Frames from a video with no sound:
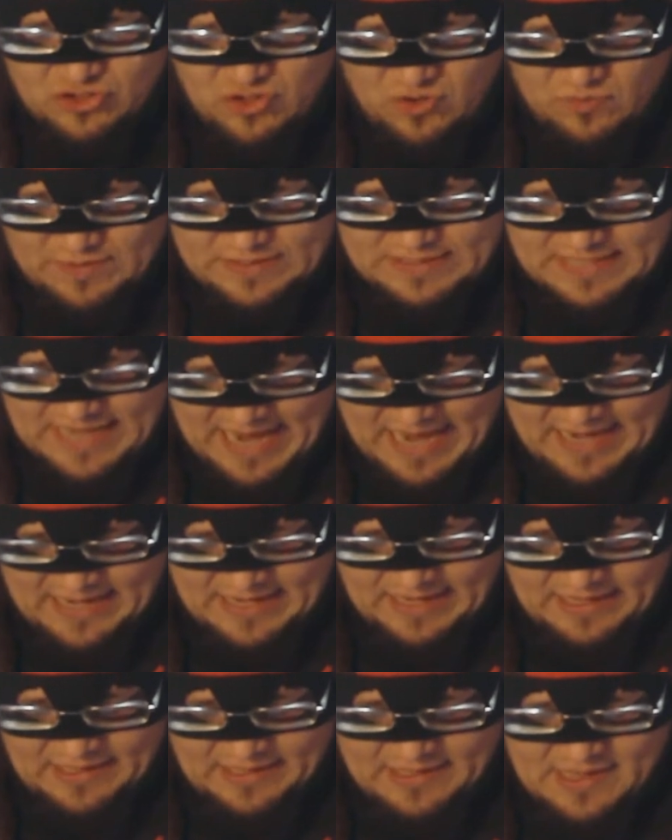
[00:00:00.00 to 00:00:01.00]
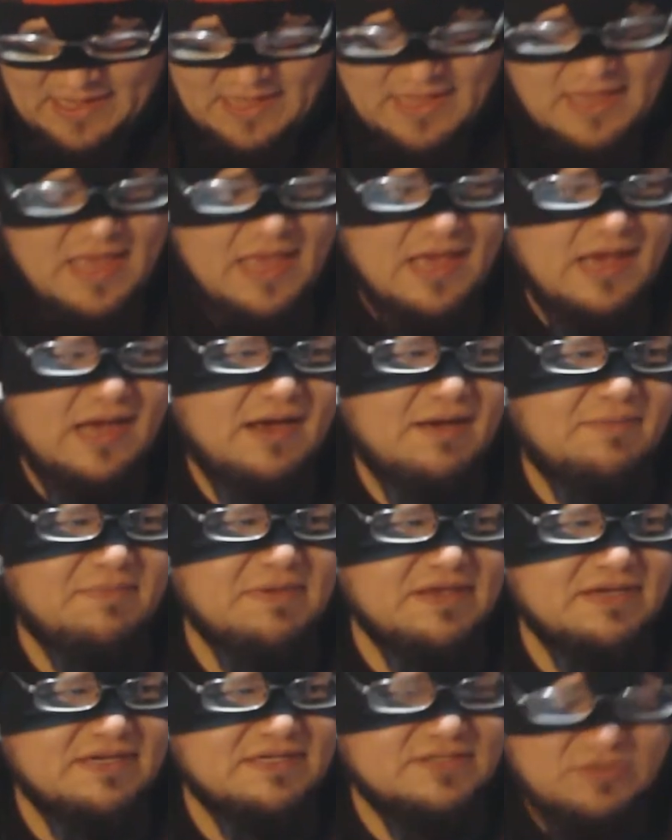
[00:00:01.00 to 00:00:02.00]
Joe retaining
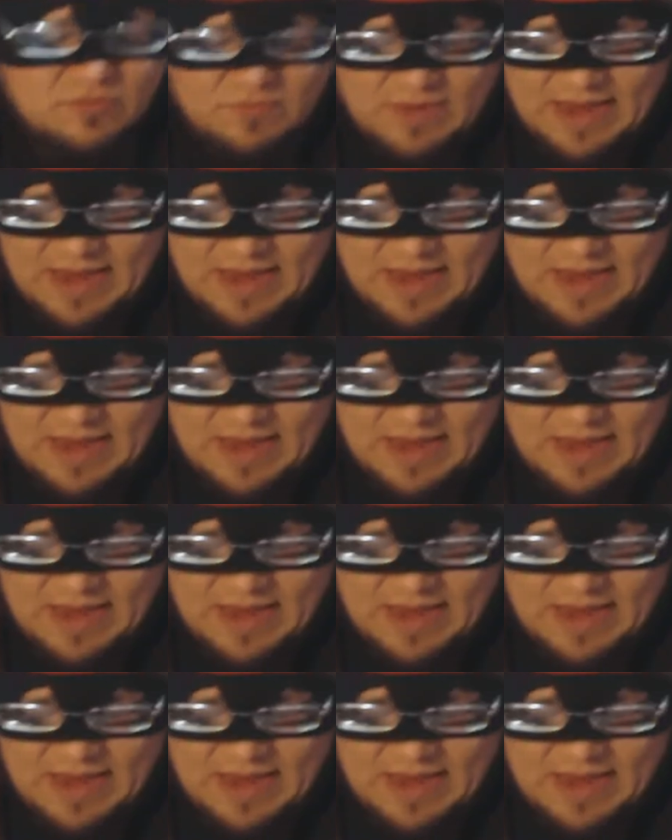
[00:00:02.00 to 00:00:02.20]
because